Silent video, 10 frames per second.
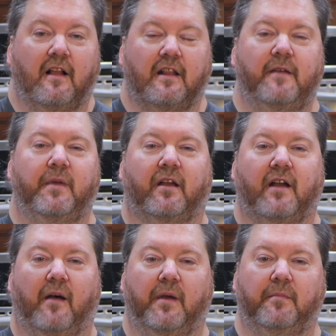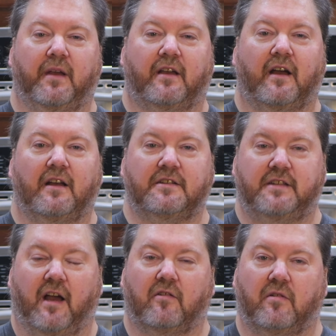Leave me a comment
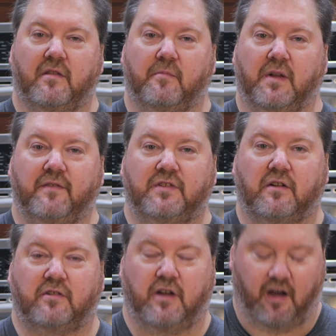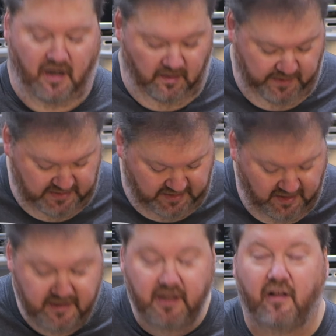because the algorithm lives on comments.
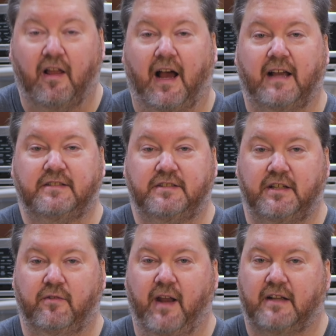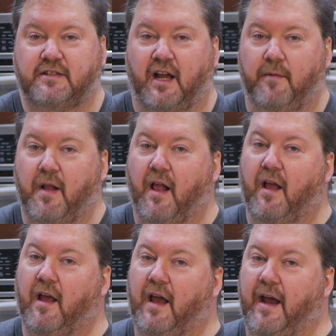And until I see you next time,
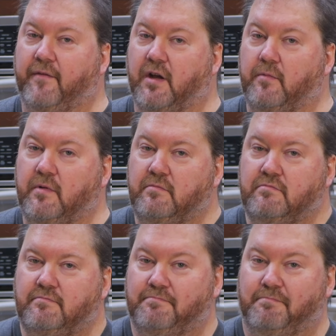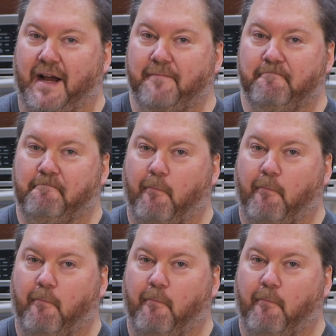have a good one. Bye.